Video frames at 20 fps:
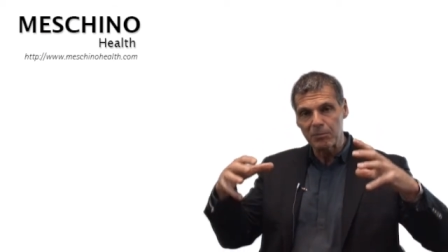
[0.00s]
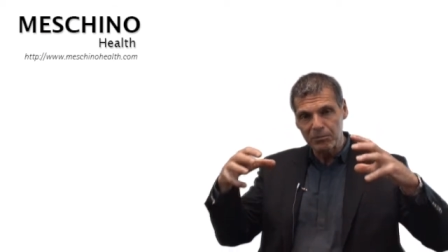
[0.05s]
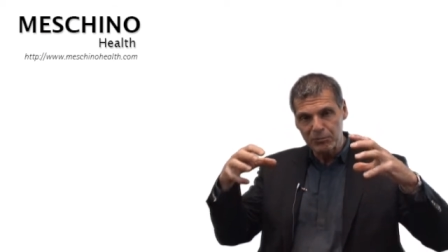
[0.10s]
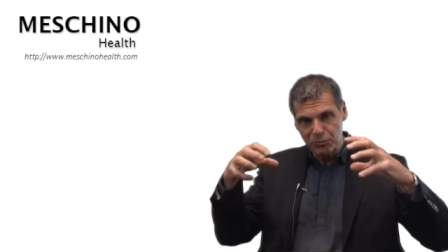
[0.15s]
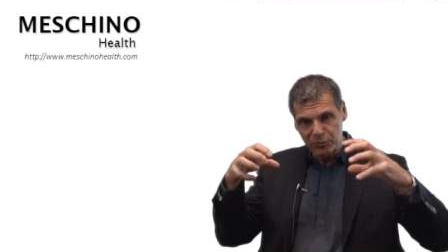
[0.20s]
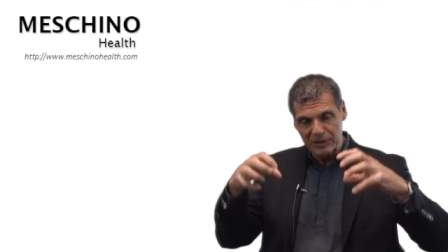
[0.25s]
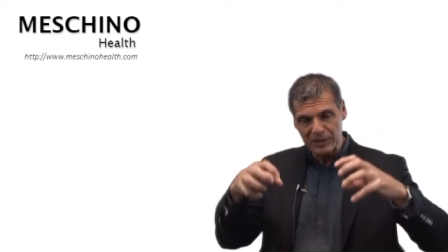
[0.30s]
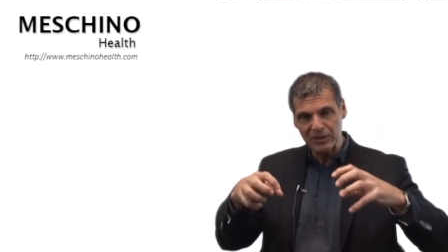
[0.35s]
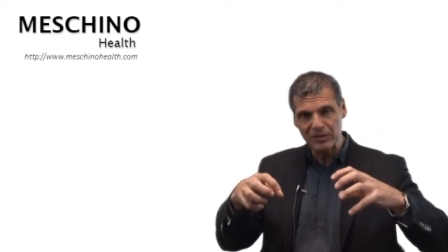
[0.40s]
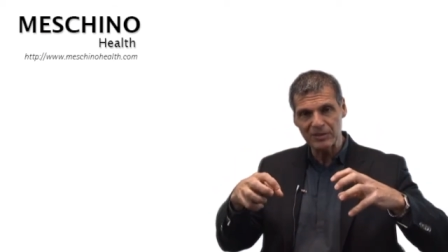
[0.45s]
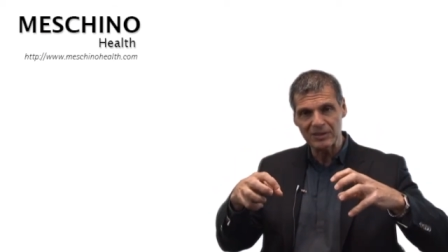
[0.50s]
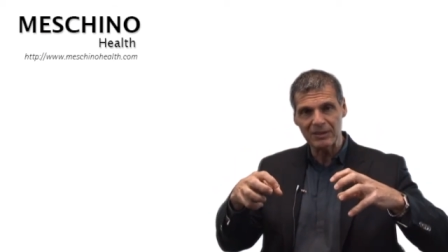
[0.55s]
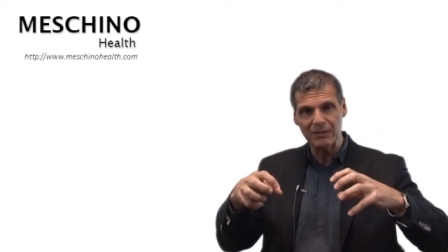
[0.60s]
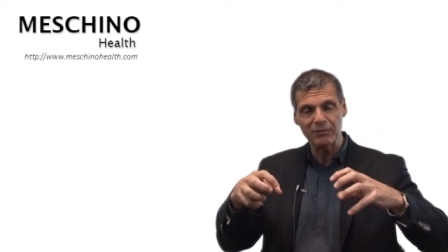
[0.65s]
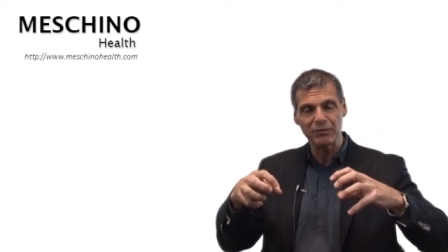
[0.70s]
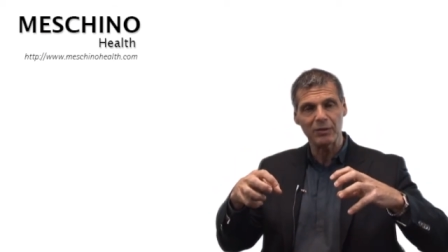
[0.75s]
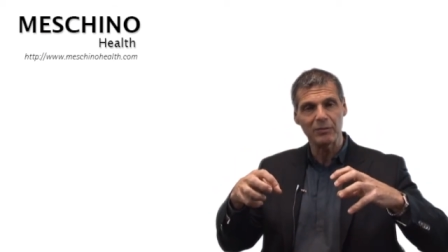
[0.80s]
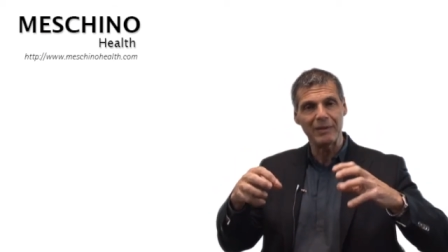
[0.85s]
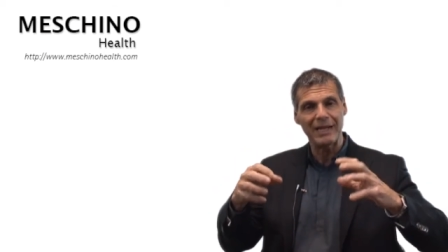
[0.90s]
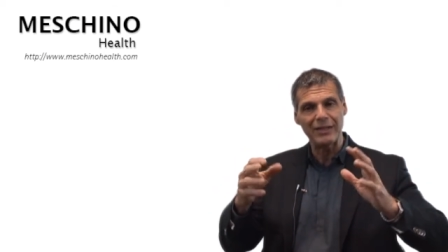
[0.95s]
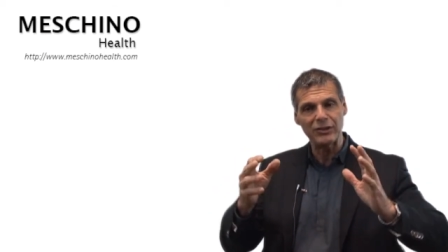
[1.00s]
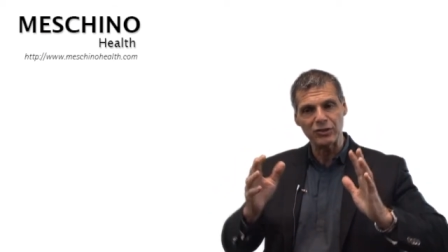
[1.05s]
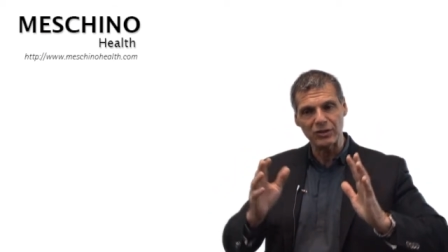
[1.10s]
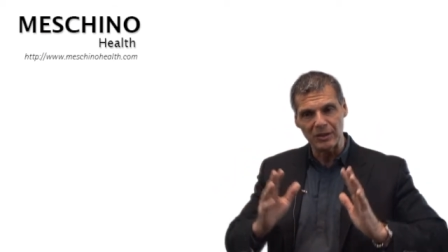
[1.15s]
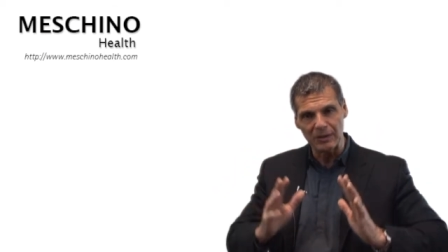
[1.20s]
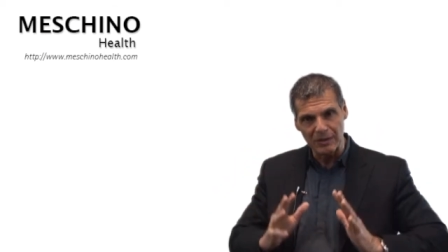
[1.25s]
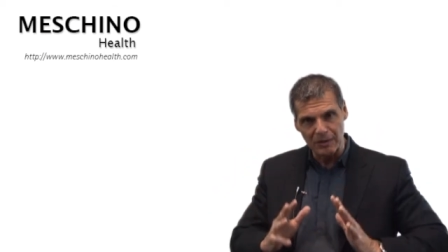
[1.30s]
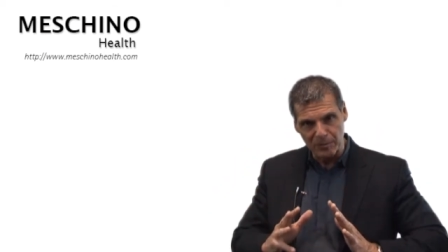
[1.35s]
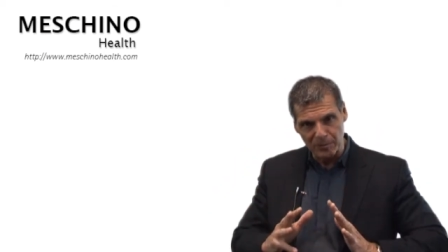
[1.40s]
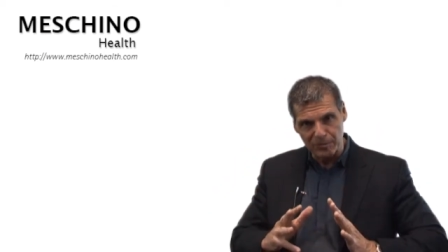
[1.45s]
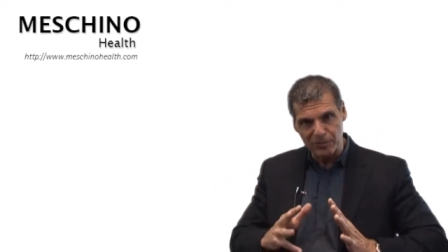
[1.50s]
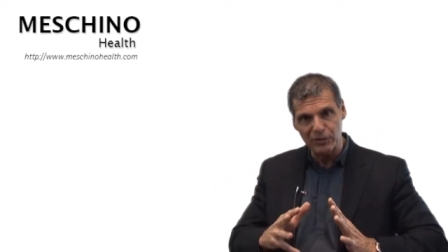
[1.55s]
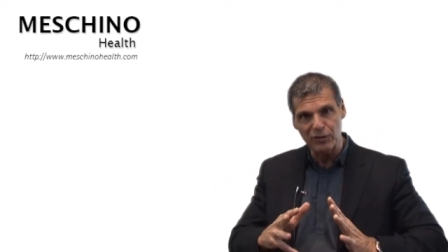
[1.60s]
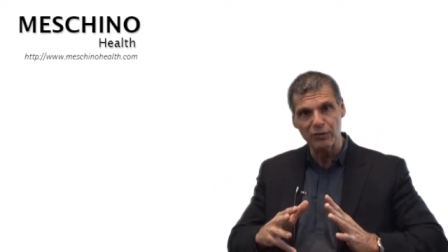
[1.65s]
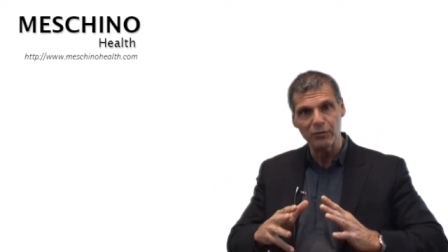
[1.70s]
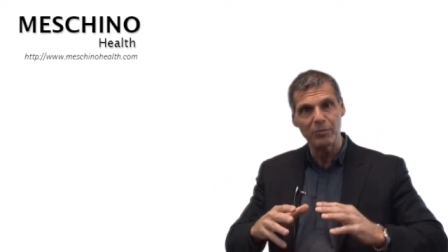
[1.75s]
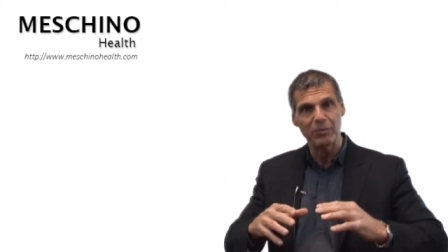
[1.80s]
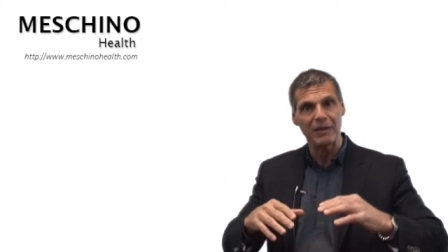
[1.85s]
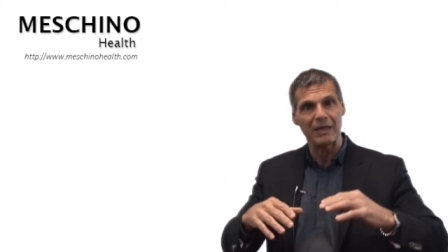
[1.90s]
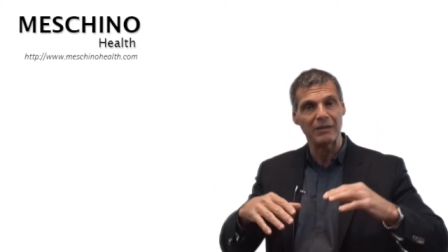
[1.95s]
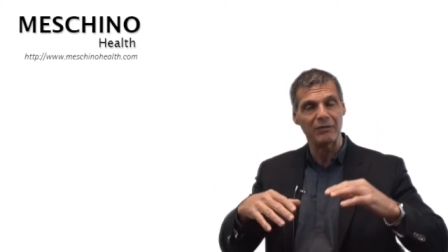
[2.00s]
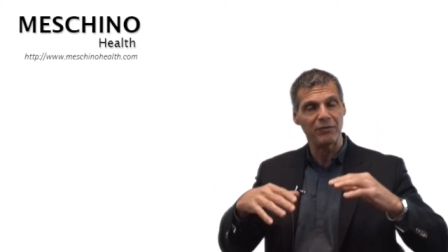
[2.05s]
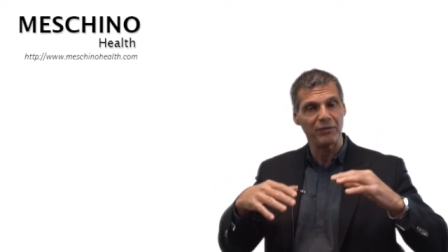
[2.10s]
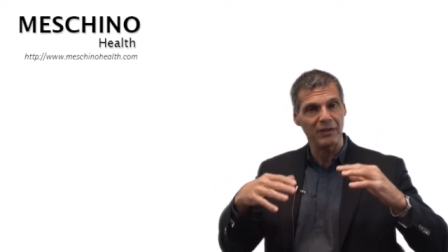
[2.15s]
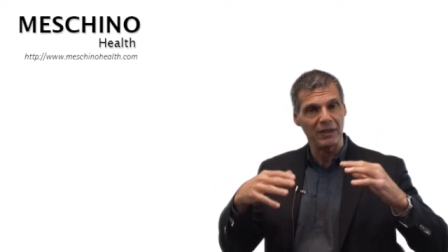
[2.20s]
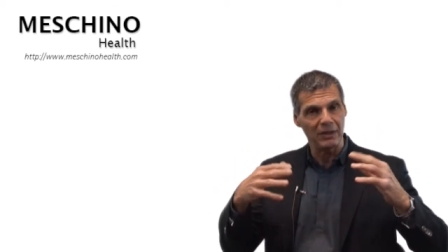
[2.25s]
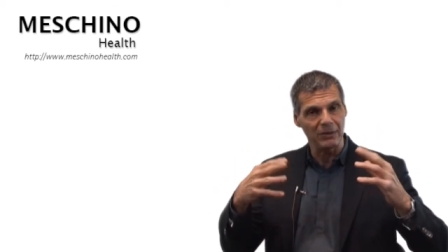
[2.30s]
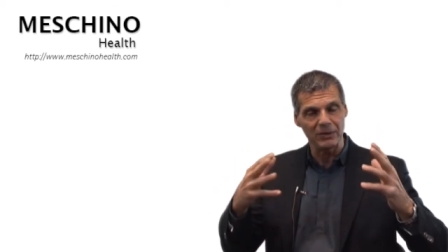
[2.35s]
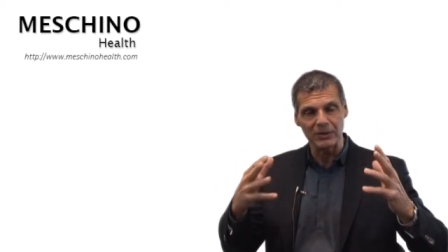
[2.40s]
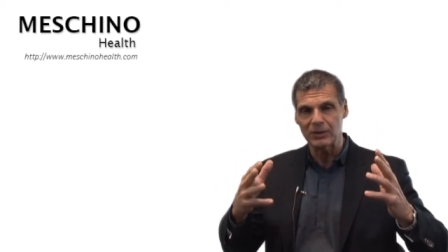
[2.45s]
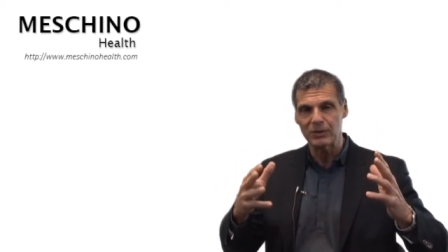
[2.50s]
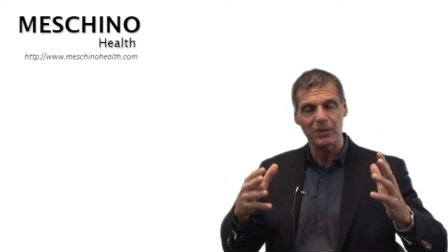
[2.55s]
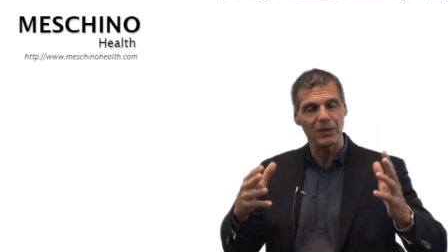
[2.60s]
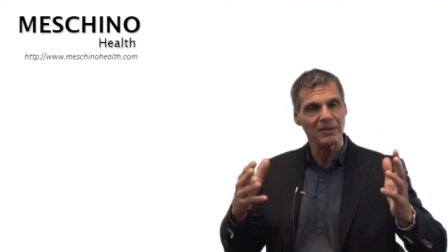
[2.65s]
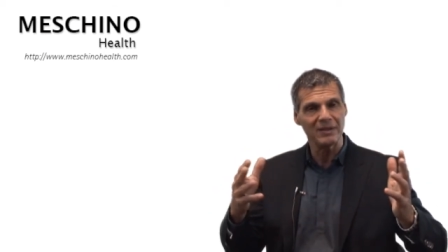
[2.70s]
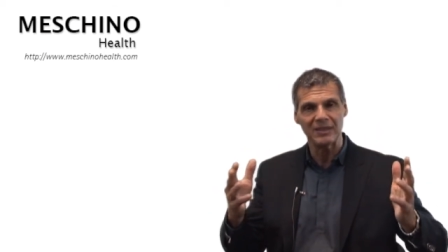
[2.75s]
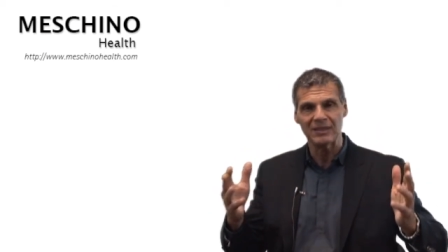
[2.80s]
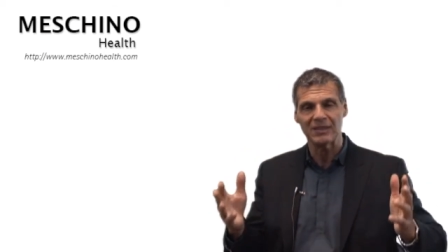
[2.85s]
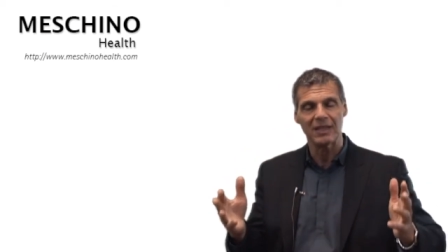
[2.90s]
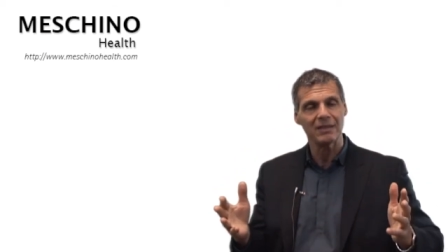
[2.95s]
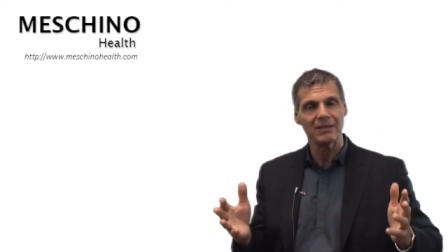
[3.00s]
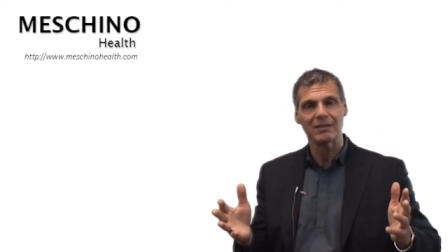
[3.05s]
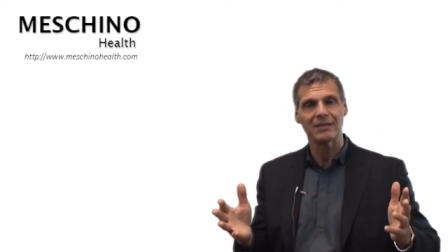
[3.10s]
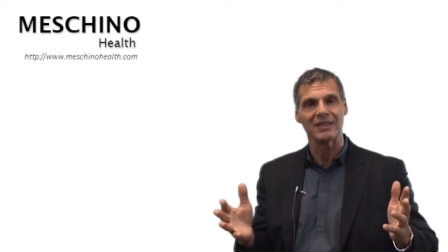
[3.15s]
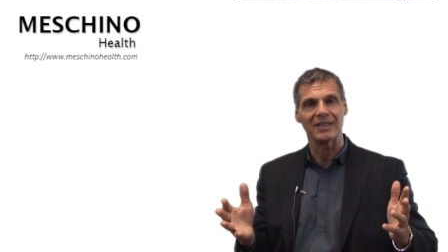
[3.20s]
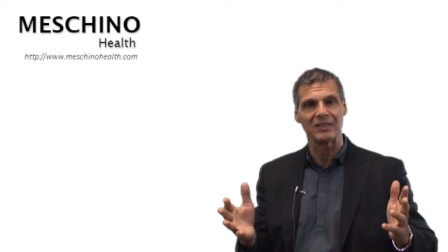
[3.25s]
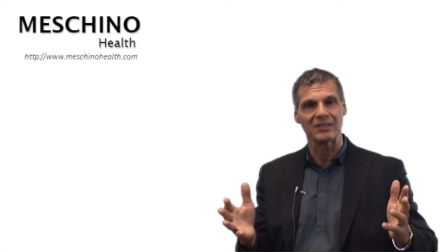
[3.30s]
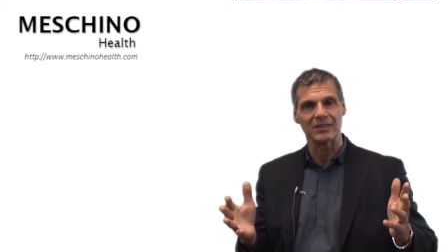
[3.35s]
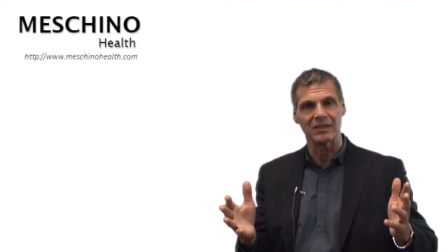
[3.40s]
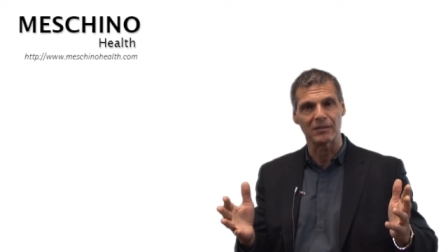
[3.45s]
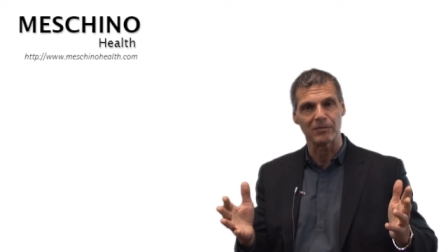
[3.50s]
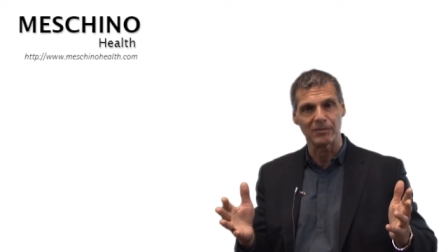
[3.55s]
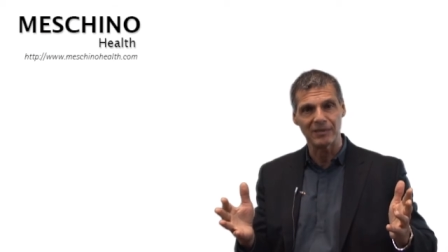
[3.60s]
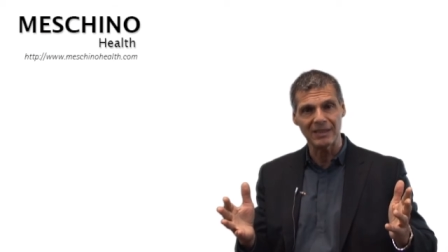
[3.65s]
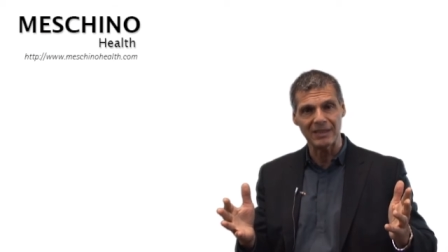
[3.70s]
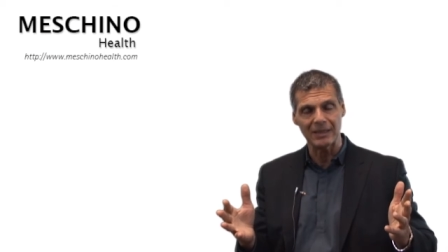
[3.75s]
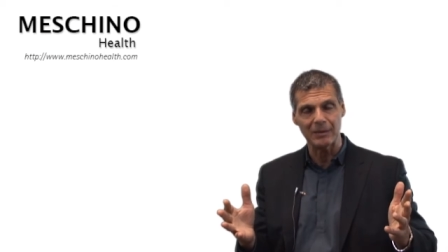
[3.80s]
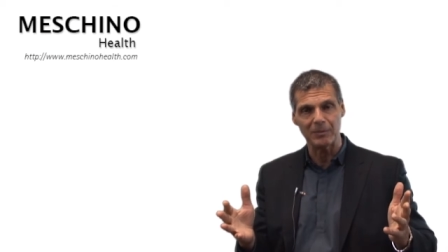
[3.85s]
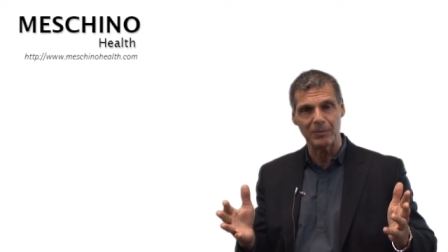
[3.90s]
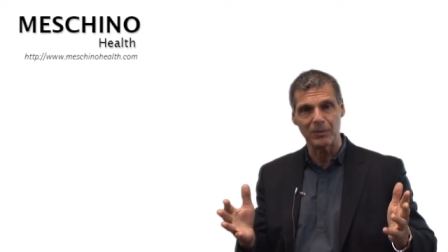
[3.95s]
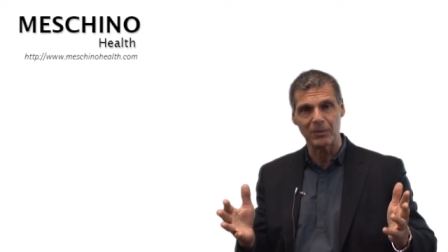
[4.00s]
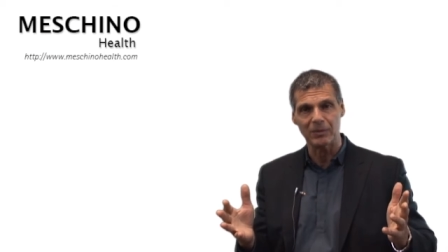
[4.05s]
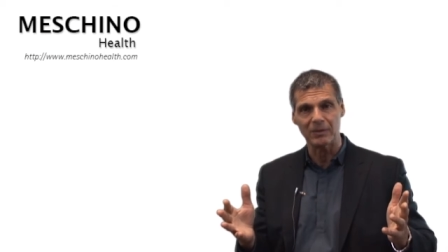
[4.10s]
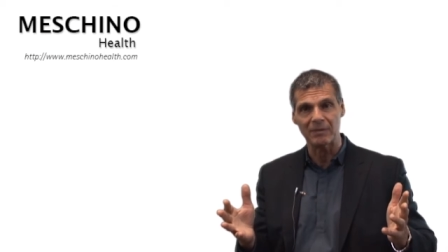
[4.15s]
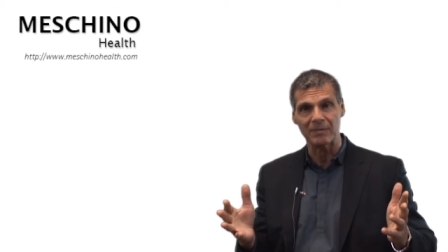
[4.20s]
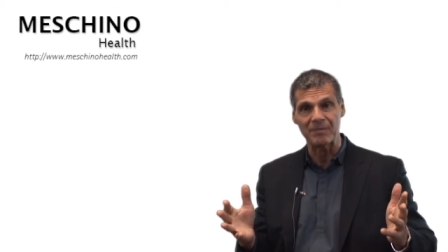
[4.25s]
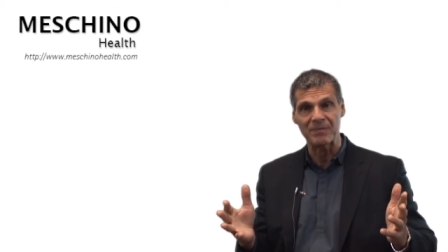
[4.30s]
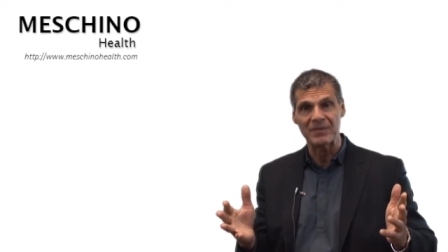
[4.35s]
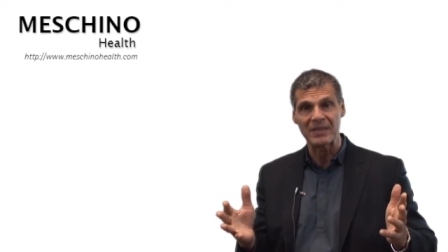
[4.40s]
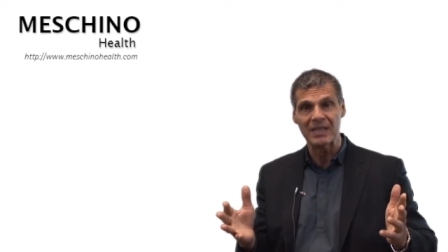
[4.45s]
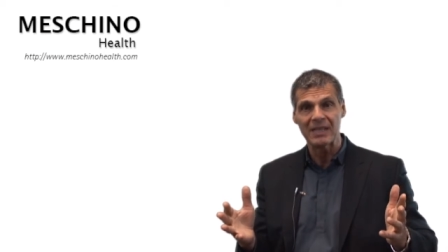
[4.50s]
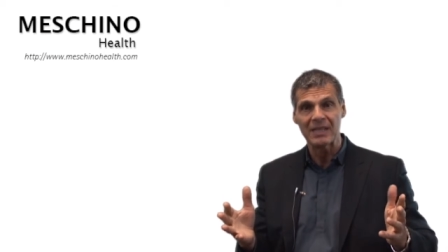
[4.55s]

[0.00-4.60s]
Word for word: reduce inflammation and improve blood flow and do all these other things that are really important.